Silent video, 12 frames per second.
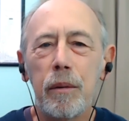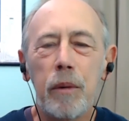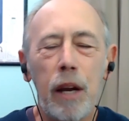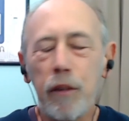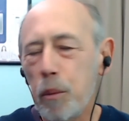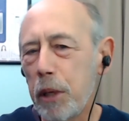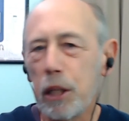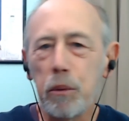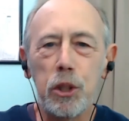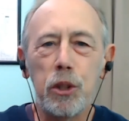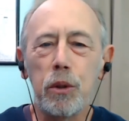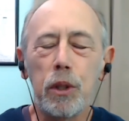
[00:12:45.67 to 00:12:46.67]
everybody
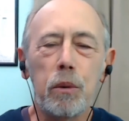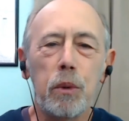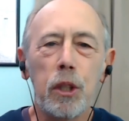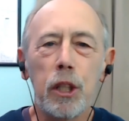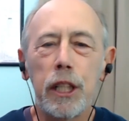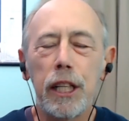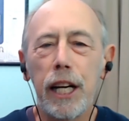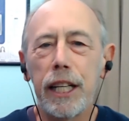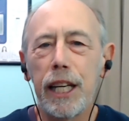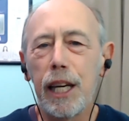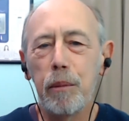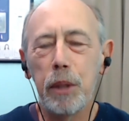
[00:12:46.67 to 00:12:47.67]
was doing the work, and I
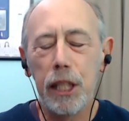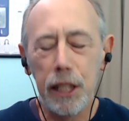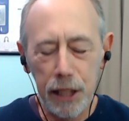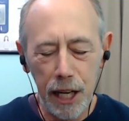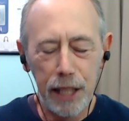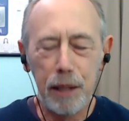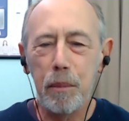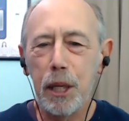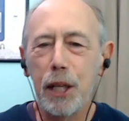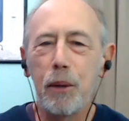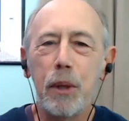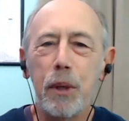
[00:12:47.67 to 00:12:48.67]
came in, got the
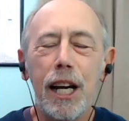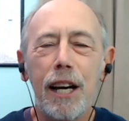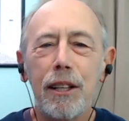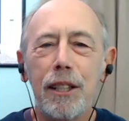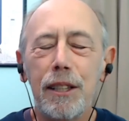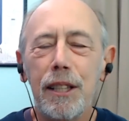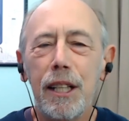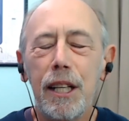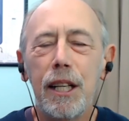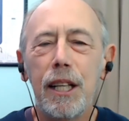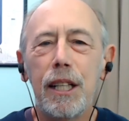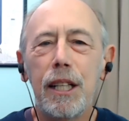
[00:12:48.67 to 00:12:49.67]
mail, went out, and
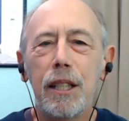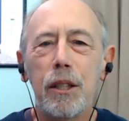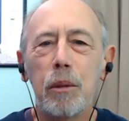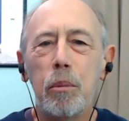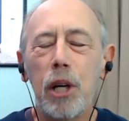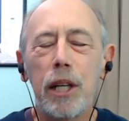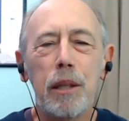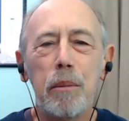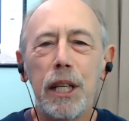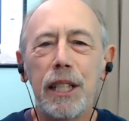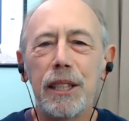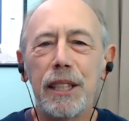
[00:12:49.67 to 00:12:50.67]
or brought the
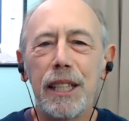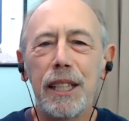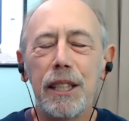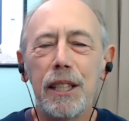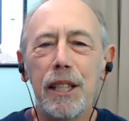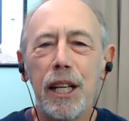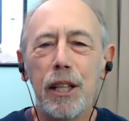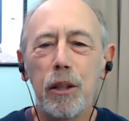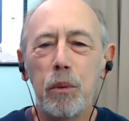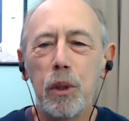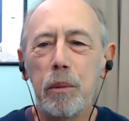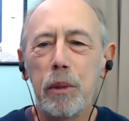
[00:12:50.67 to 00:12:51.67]
mail in, and the
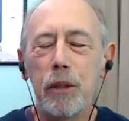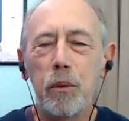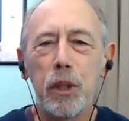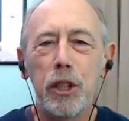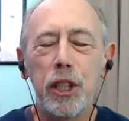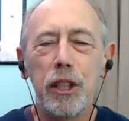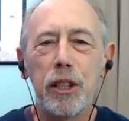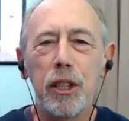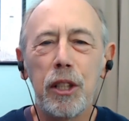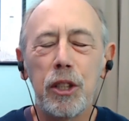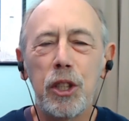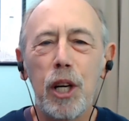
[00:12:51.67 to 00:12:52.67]
woman, when she
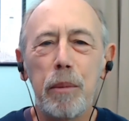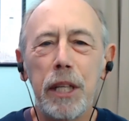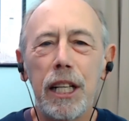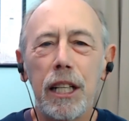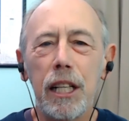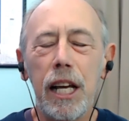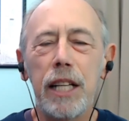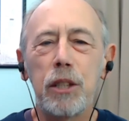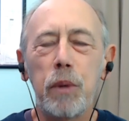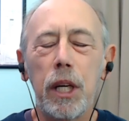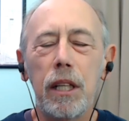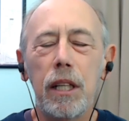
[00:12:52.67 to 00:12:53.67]
saw me in a class,
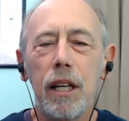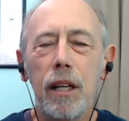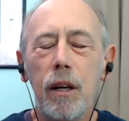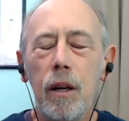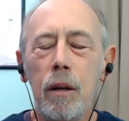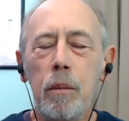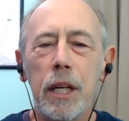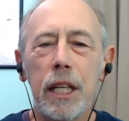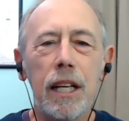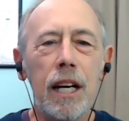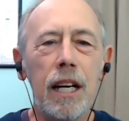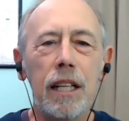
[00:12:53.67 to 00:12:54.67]
went, "Oh my
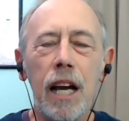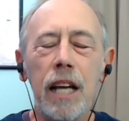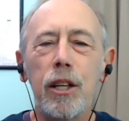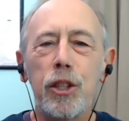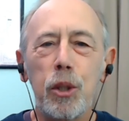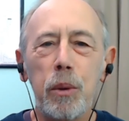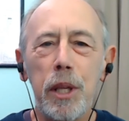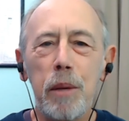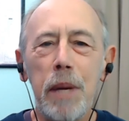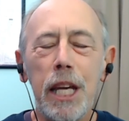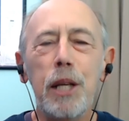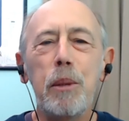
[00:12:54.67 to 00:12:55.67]
God, I thought you were the
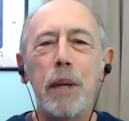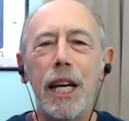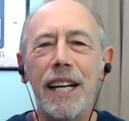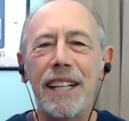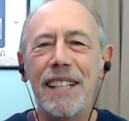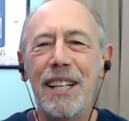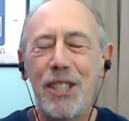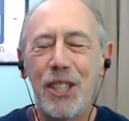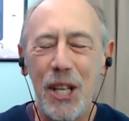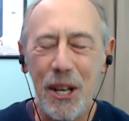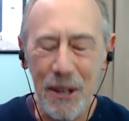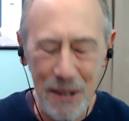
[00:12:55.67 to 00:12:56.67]
mailman."
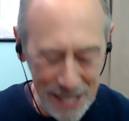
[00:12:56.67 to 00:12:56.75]
So,